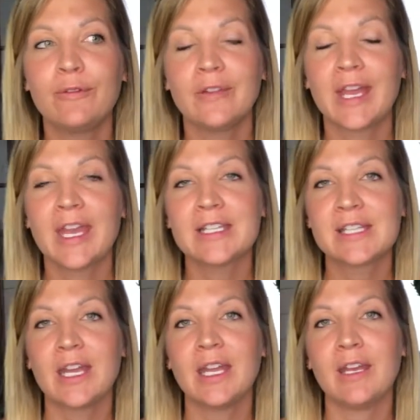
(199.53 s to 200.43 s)
like I
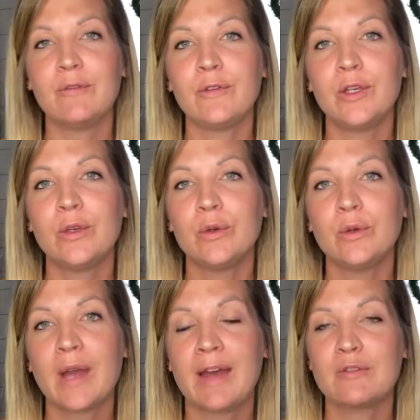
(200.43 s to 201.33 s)
said, if you
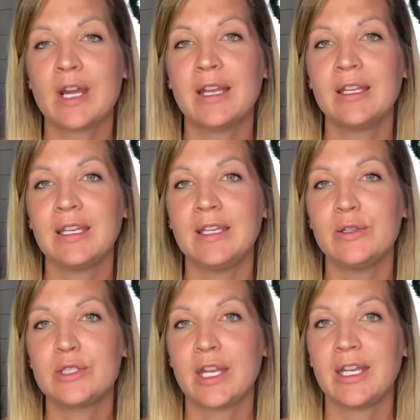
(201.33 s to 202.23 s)
have tried the
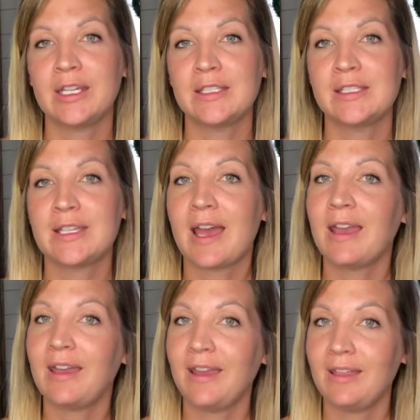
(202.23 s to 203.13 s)
ketogenic
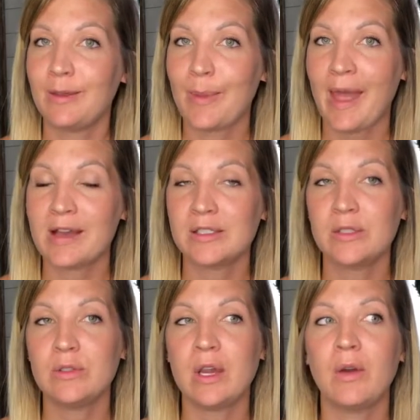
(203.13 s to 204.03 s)
diet in the past,
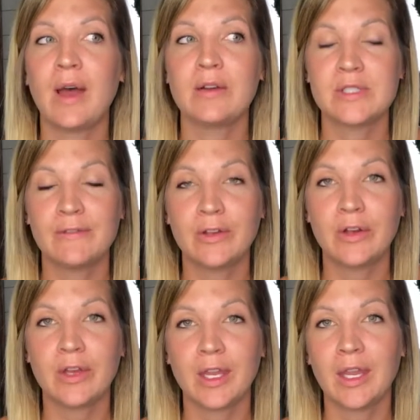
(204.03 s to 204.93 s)
you know how
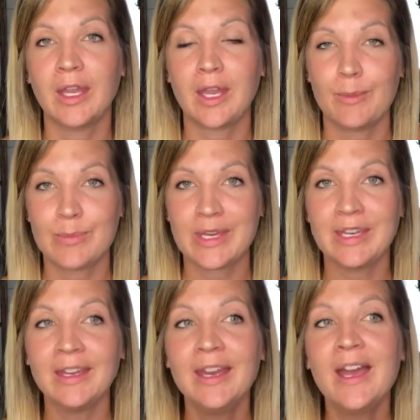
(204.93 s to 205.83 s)
difficult it can
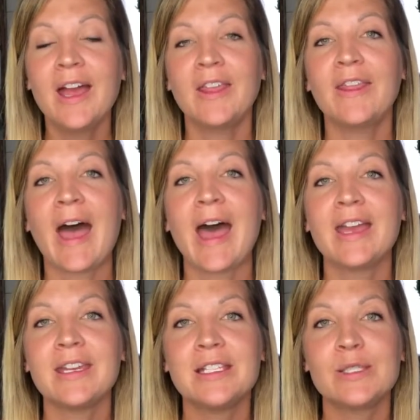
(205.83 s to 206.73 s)
be. That
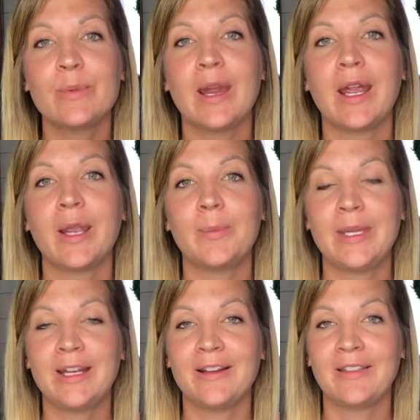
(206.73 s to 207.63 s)
is where
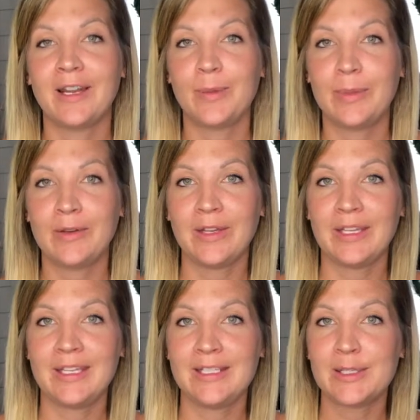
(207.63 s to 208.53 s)
pure therapeutic
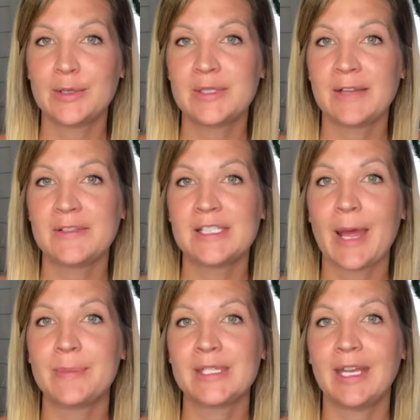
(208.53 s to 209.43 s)
ketones have
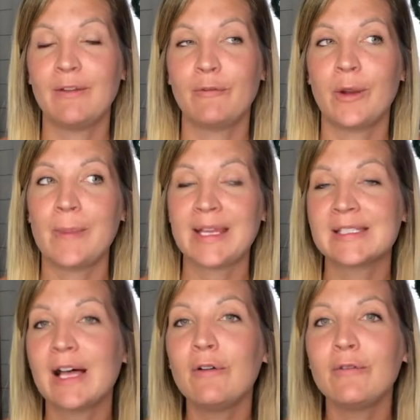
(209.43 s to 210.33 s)
stepped in for
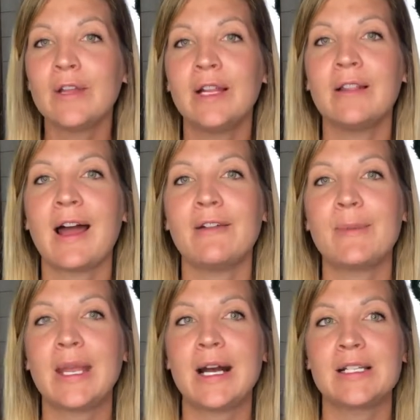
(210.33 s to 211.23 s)
myself and a lot of
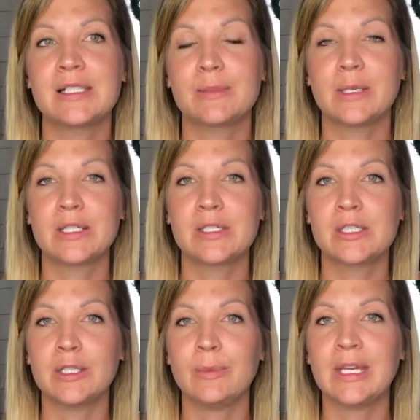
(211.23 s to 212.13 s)
my customers
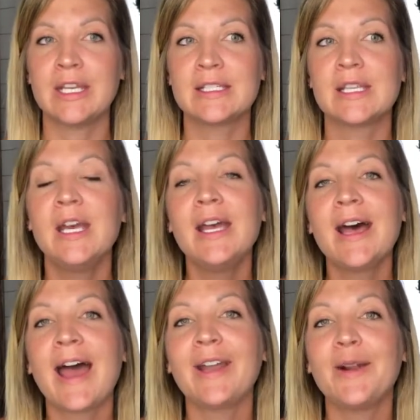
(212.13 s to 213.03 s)
too, because
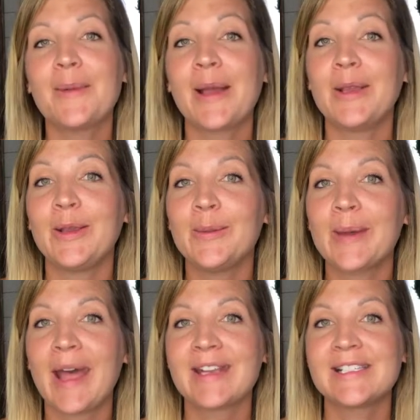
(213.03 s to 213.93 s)
I don't know about you,
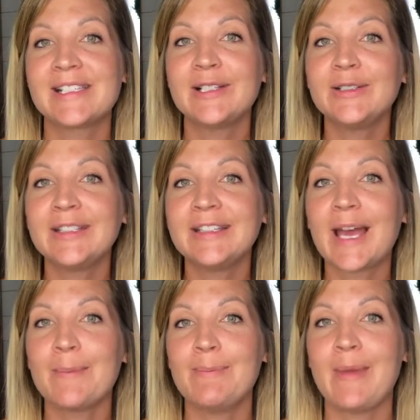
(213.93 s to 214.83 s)
but I still need
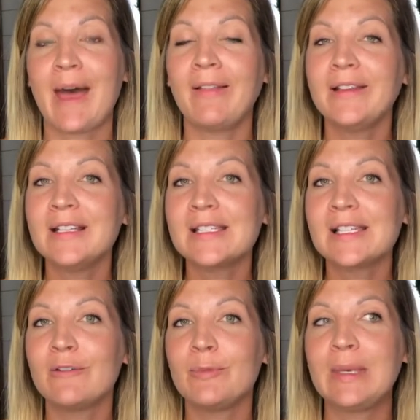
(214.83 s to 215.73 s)
that balance
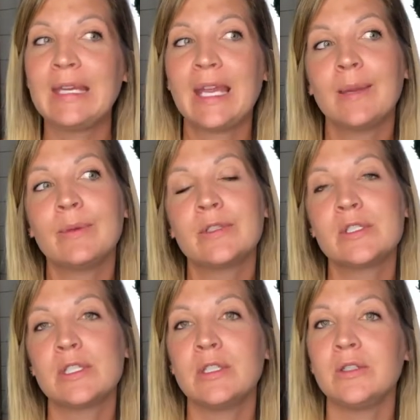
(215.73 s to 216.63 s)
of being able
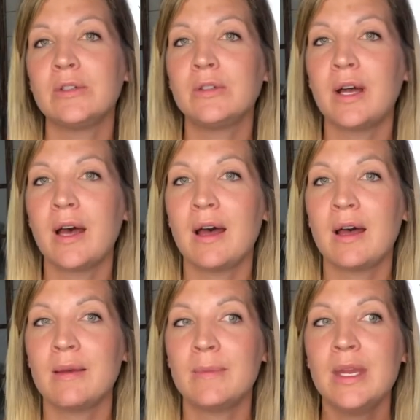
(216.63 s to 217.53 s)
to
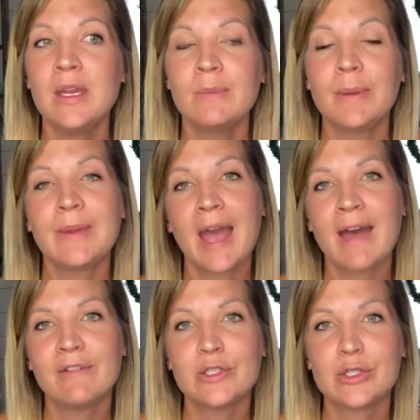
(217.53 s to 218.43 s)
maybe
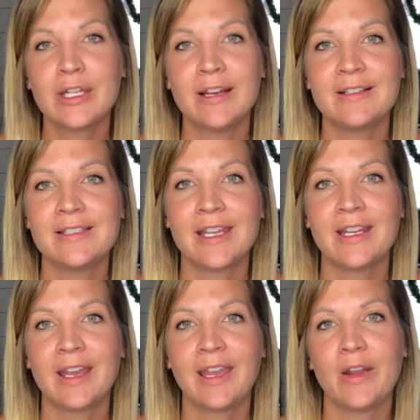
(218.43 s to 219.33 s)
have a treat on date
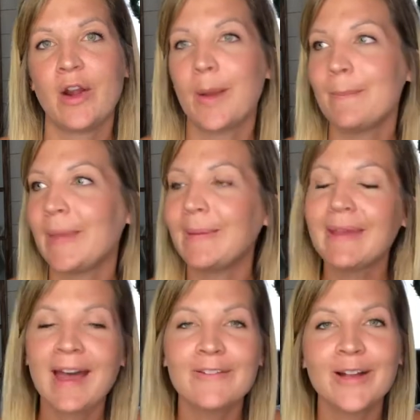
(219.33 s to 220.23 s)
night, or maybe
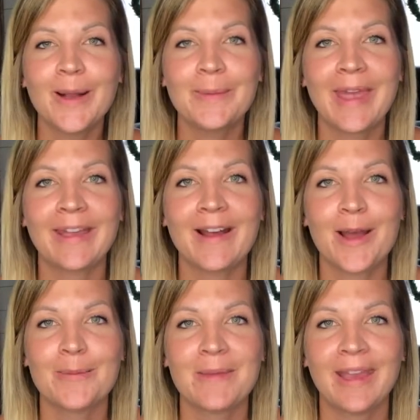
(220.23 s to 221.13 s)
have a cupcake
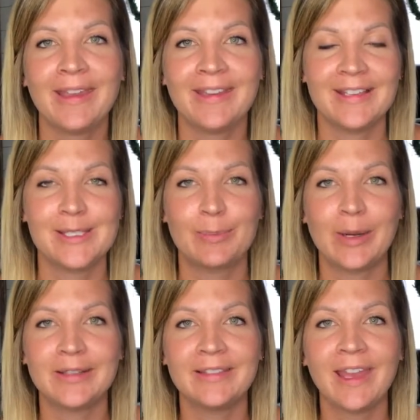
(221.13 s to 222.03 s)
on my kid's
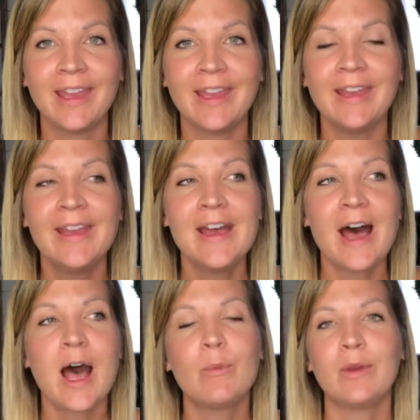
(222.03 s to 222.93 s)
birthday
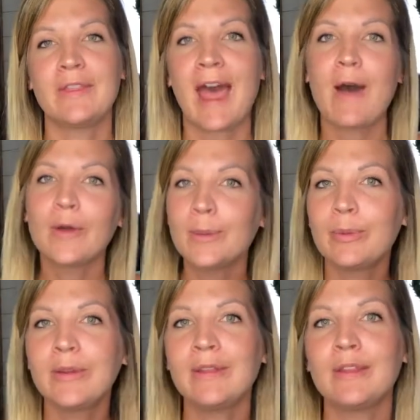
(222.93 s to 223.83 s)
without
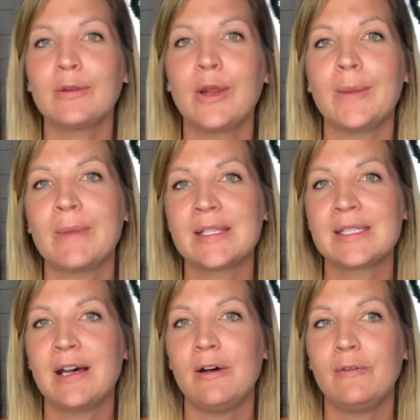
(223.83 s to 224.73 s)
completely throwing
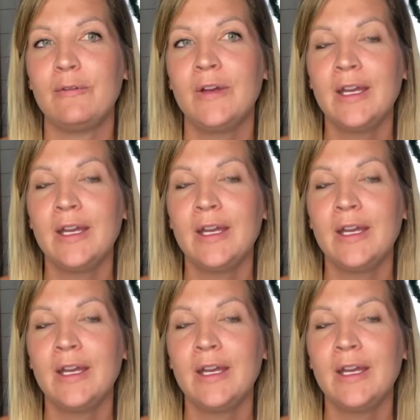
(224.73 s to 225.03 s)
myself